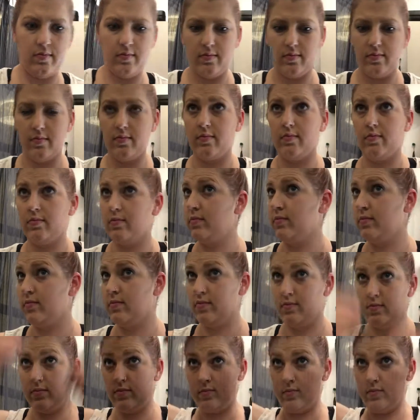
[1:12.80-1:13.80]

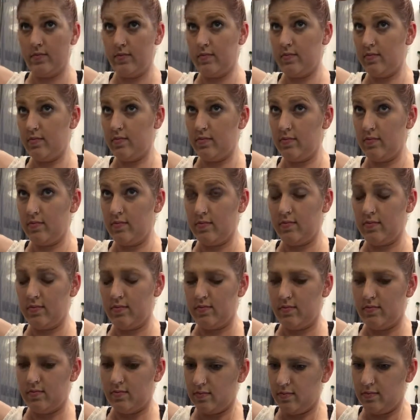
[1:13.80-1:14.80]

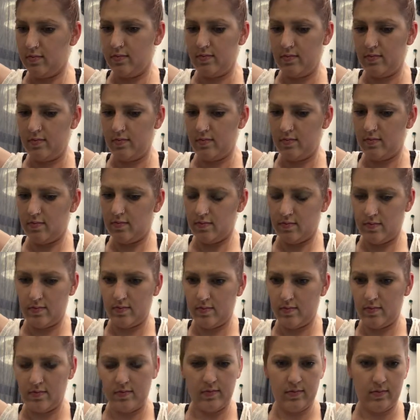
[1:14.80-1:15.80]

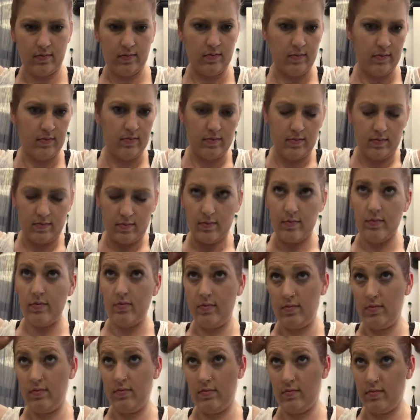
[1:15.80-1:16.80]

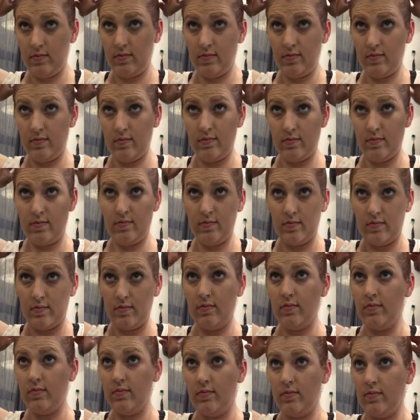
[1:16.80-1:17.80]

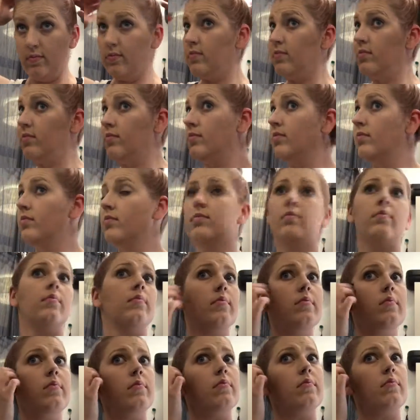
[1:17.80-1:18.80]

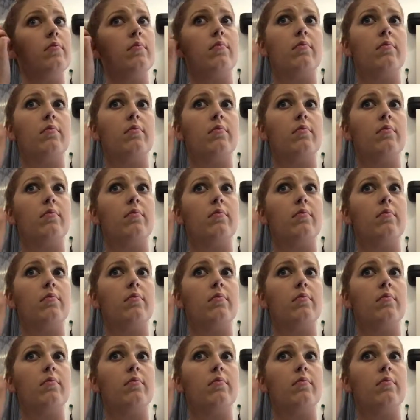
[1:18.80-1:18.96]
Nobody speaks.